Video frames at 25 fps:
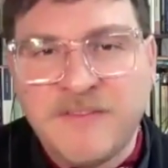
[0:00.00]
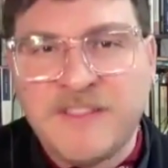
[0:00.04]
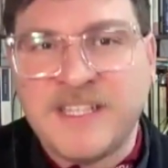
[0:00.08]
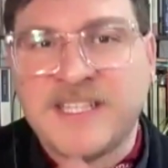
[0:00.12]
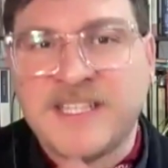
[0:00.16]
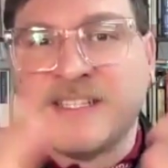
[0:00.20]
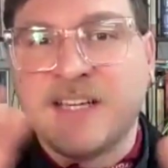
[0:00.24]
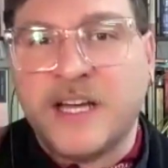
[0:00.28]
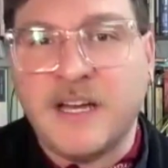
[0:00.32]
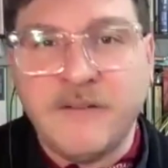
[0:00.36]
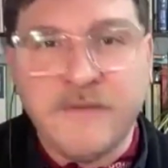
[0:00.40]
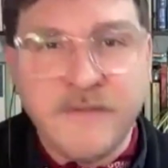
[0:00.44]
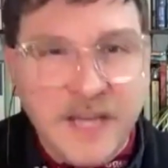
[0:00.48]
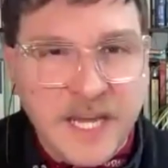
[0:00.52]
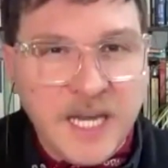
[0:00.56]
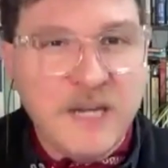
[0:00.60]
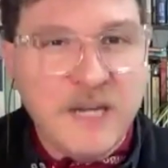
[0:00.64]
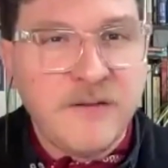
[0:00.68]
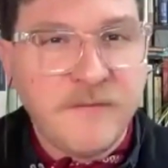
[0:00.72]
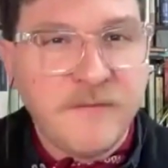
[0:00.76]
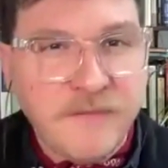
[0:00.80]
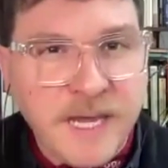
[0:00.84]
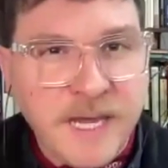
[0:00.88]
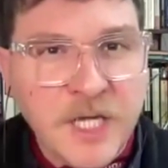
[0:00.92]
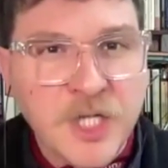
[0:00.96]
of this kind of
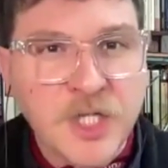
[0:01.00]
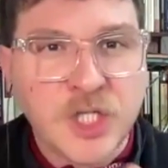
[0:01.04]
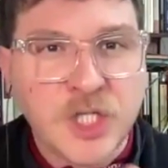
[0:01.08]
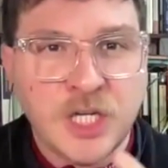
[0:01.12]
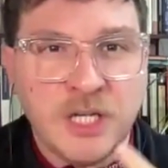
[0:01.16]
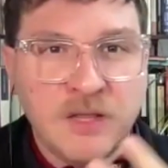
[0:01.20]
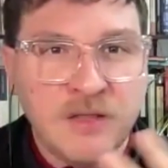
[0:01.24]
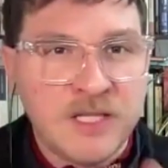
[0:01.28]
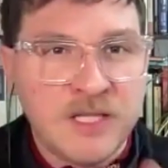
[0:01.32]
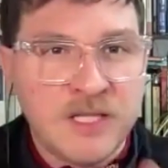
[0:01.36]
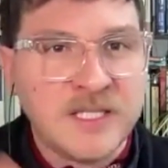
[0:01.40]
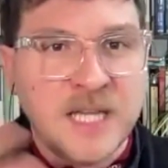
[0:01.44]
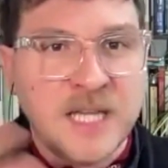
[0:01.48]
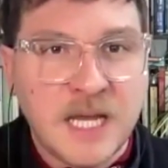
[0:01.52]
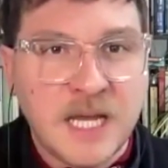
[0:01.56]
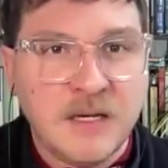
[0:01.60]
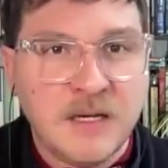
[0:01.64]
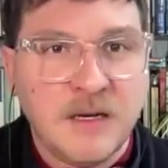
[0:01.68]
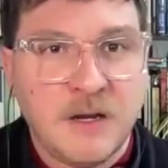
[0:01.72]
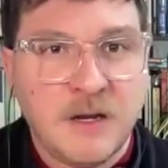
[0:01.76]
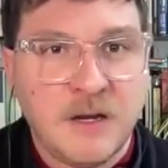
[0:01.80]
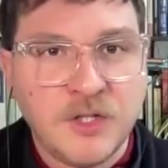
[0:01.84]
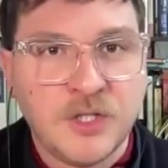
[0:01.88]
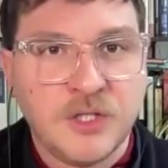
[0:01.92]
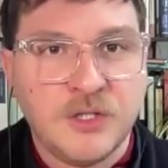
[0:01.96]
innovation, this
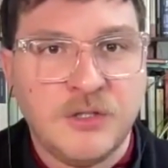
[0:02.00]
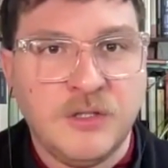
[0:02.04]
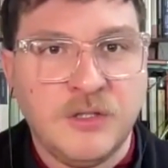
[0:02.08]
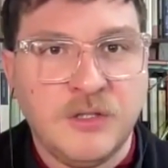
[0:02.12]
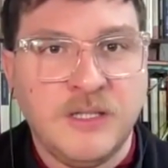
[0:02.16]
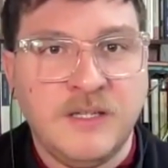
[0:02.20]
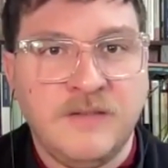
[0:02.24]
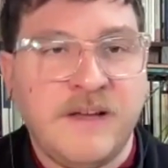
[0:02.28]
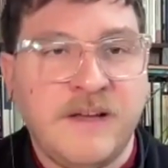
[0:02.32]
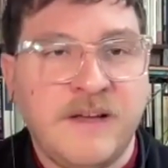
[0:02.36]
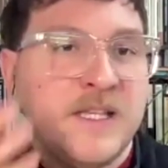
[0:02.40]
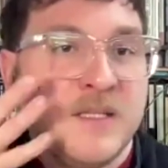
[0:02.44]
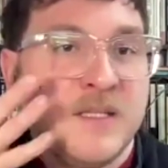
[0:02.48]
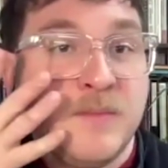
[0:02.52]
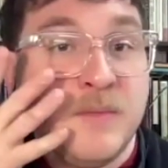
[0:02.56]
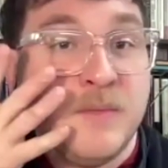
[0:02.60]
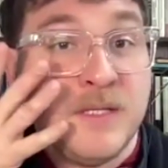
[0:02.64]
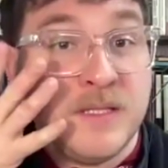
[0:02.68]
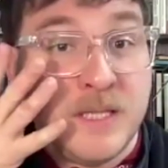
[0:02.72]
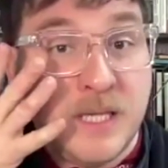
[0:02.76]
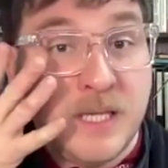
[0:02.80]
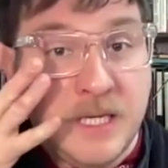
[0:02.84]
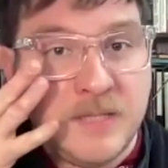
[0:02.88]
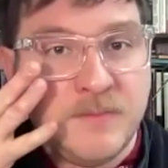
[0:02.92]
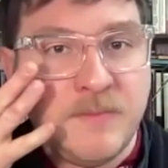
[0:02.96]
technological
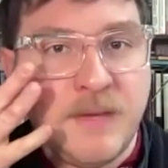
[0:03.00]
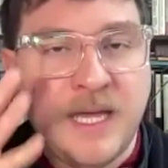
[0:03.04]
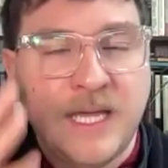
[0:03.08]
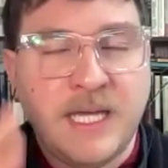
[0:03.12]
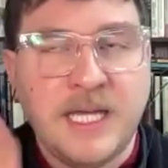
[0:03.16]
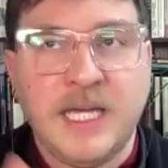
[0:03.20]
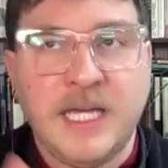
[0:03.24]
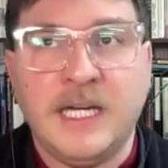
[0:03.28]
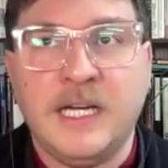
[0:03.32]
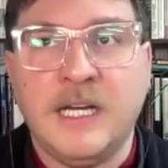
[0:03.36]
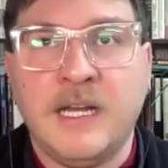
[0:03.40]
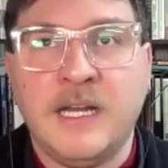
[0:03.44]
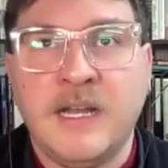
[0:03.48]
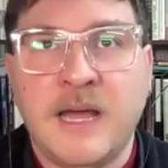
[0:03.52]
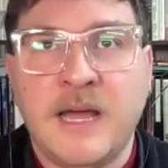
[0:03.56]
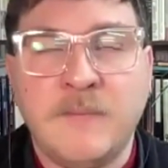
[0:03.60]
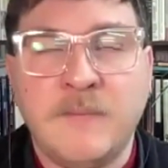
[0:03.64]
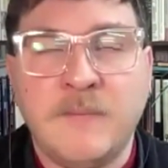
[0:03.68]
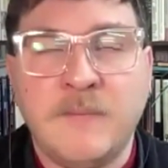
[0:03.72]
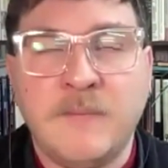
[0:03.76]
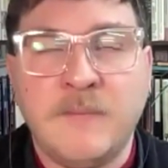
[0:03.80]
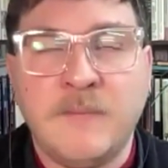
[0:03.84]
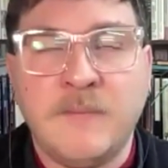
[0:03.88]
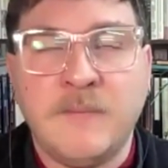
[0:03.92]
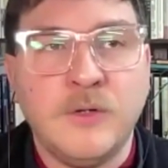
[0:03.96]
advancements that he's making in
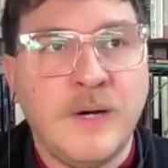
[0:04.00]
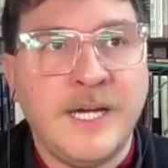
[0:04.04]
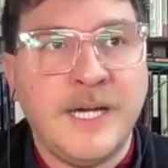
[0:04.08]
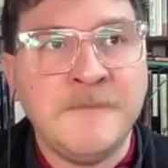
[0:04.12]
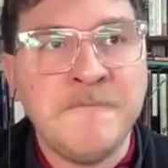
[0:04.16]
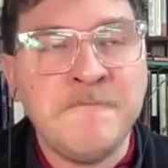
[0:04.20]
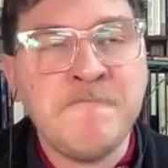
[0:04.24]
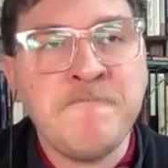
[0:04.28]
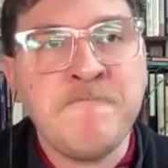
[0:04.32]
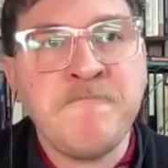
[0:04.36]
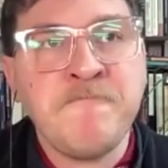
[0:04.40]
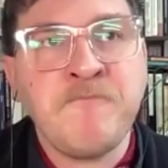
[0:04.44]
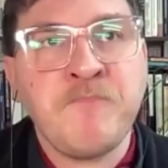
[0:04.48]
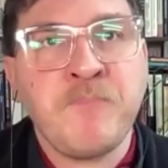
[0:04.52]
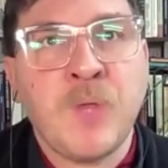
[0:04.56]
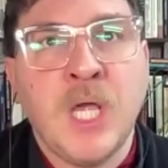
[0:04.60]
enamelware.